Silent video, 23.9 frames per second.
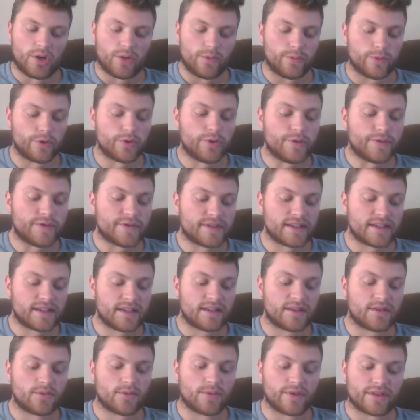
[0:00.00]
roofed
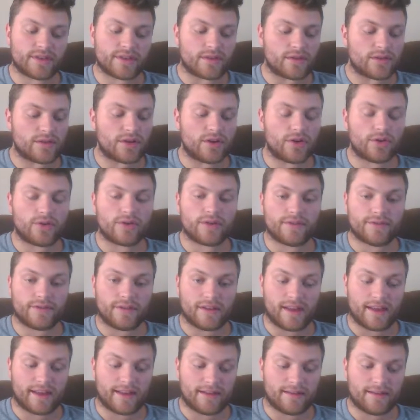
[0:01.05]
in with a load of
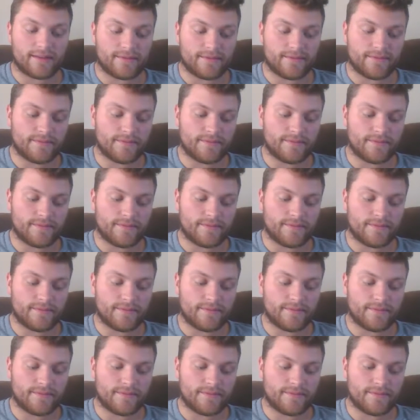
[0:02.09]
lead,